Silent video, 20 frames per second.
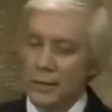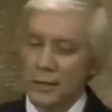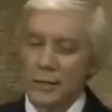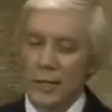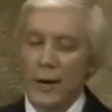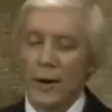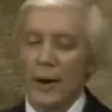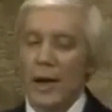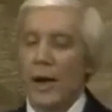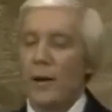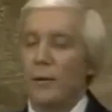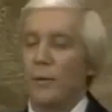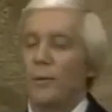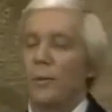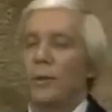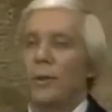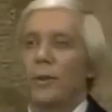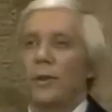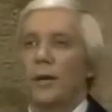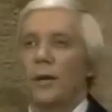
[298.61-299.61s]
Let's start out
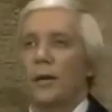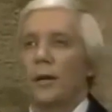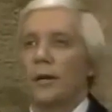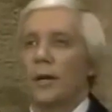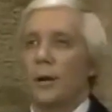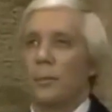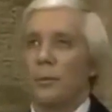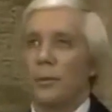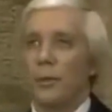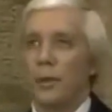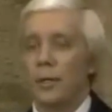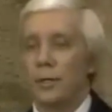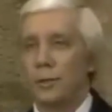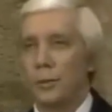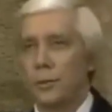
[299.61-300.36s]
with a couple